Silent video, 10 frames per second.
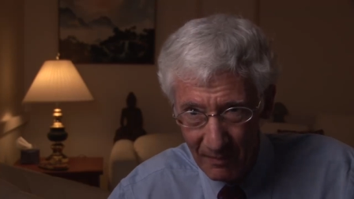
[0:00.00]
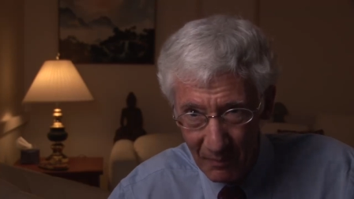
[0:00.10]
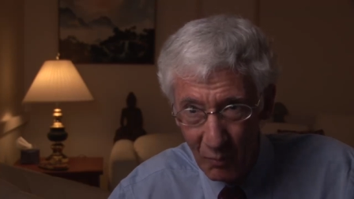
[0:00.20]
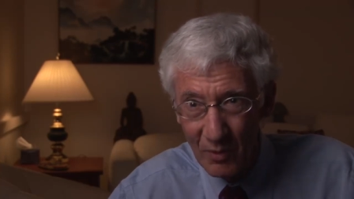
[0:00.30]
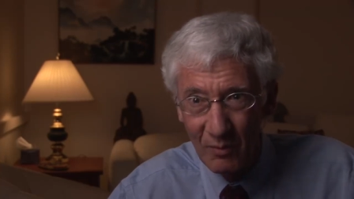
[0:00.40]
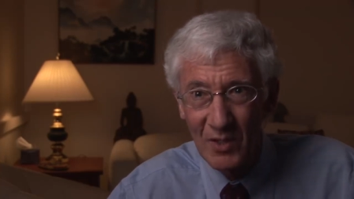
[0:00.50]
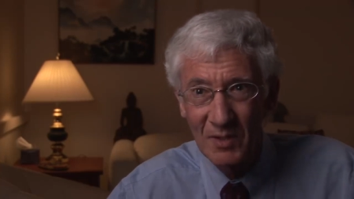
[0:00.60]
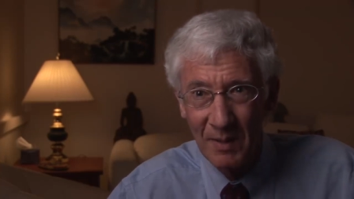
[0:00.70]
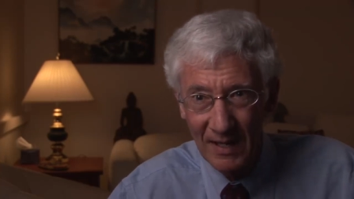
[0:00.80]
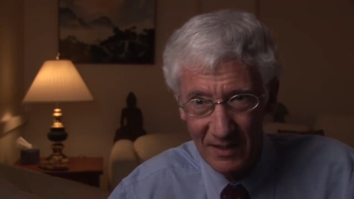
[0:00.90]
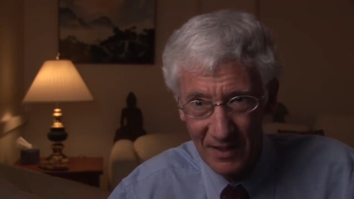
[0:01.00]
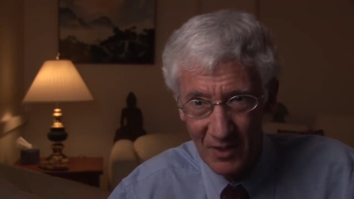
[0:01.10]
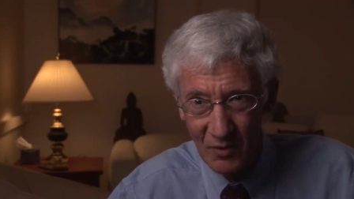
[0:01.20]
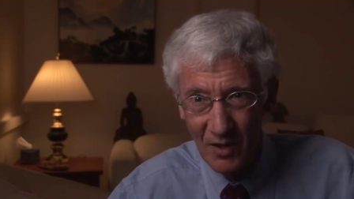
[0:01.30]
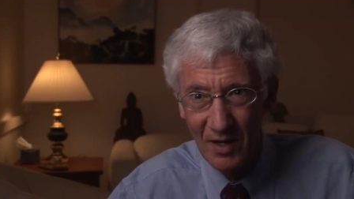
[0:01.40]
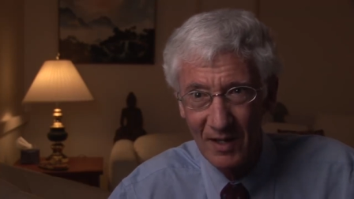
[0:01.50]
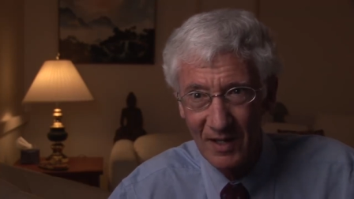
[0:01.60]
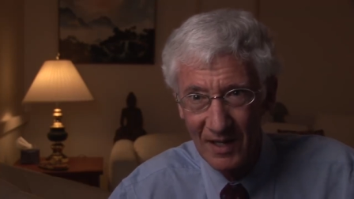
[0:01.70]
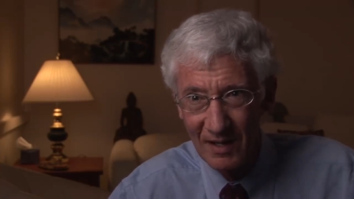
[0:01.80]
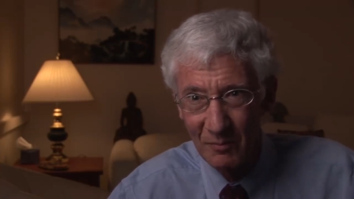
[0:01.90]
with respect to the drug
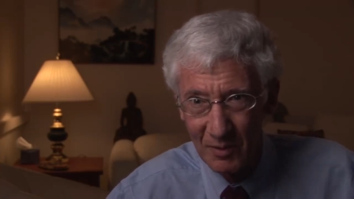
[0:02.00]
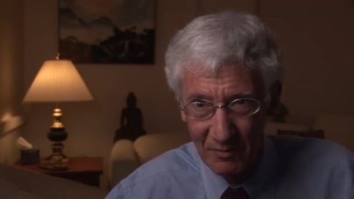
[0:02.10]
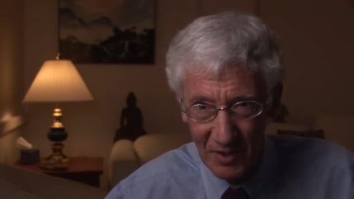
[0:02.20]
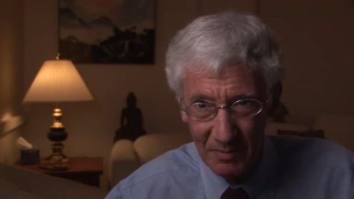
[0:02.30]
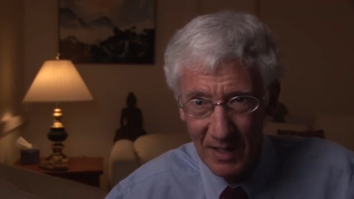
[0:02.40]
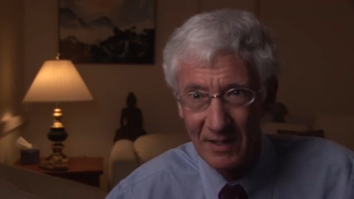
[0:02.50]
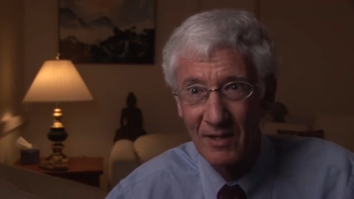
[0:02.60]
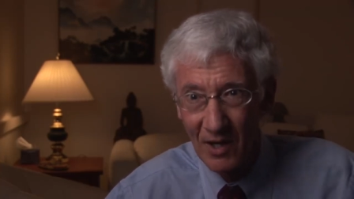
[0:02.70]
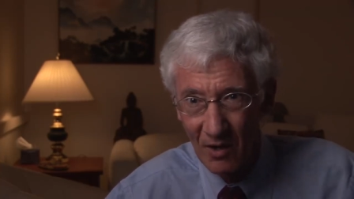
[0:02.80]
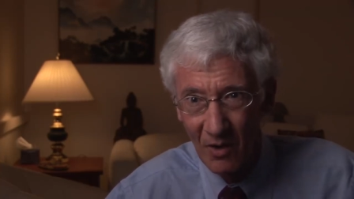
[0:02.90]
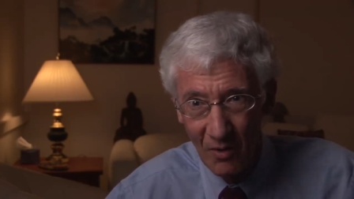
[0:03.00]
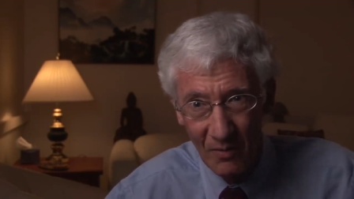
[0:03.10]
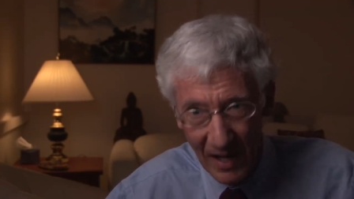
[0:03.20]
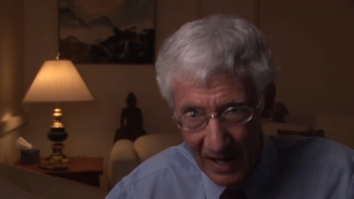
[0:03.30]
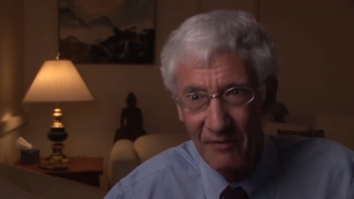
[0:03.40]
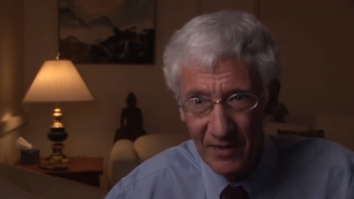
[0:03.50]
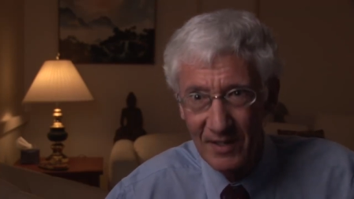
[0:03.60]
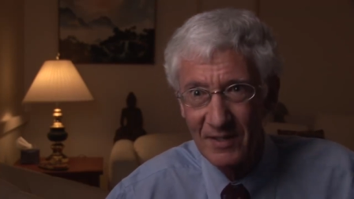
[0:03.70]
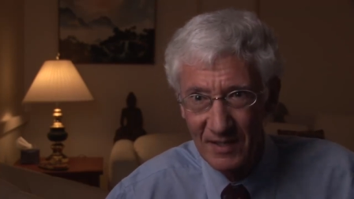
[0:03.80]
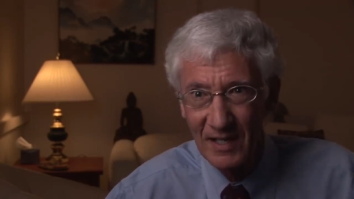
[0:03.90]
and with respect to their own
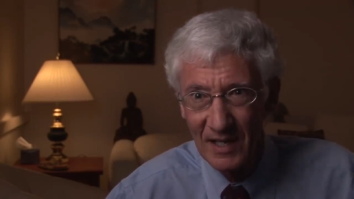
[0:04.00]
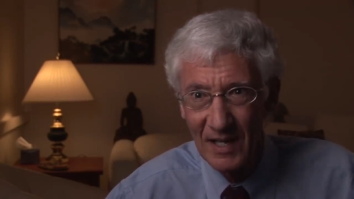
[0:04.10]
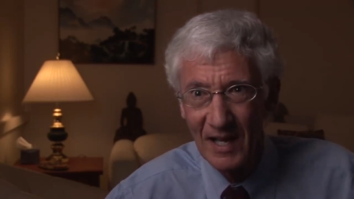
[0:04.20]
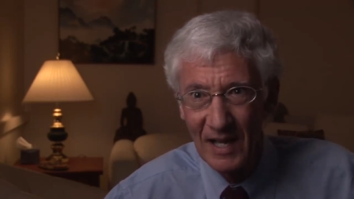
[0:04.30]
efficacy